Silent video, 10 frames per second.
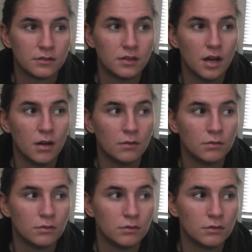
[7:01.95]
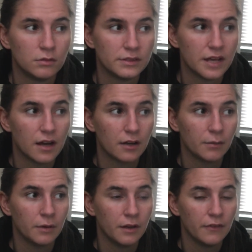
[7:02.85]
No, soccer
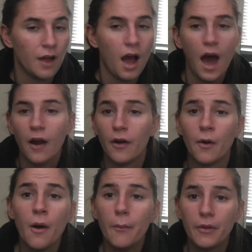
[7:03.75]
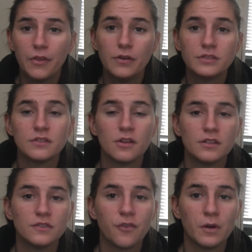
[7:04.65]
might have. I don't know. But
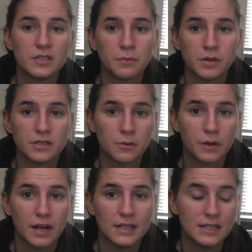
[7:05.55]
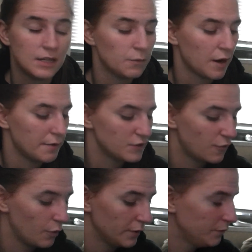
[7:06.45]
those 4 sports are what I did when I was
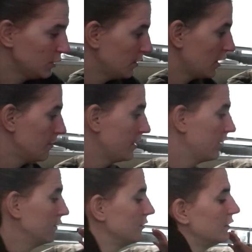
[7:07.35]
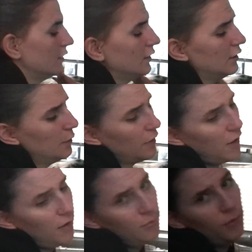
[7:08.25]
4. You wanna come here? You wanna
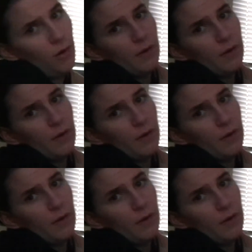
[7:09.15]
come?